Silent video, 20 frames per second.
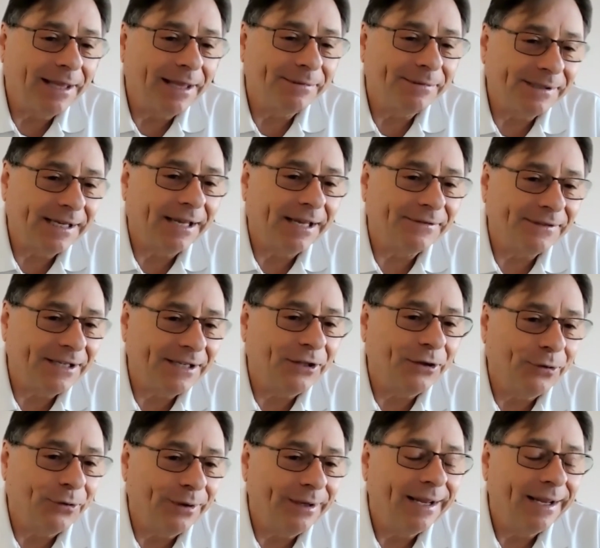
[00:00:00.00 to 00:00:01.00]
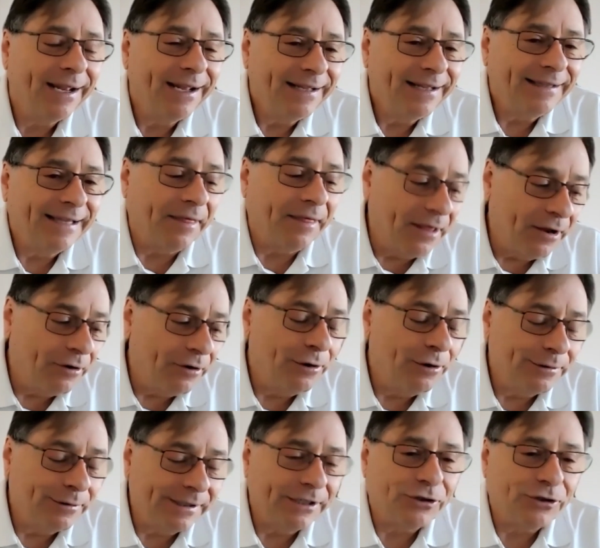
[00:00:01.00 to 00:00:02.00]
themselves to do it, that they're
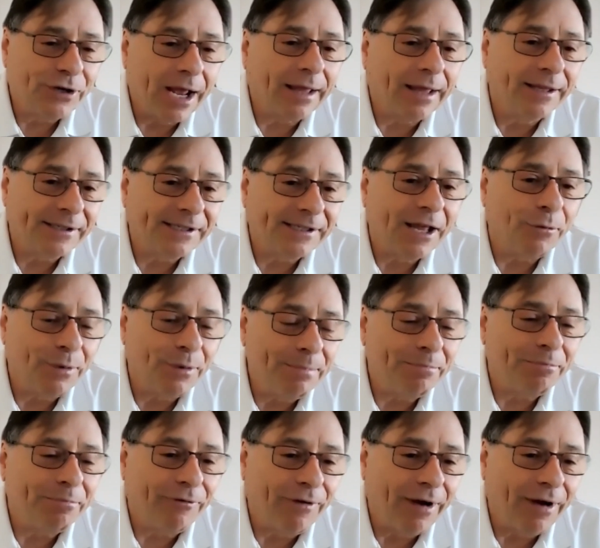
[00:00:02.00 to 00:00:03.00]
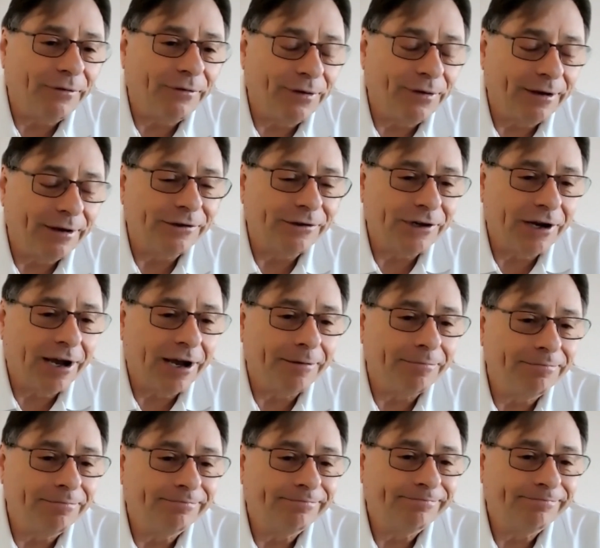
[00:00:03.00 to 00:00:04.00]
using checklists that we provide for their job.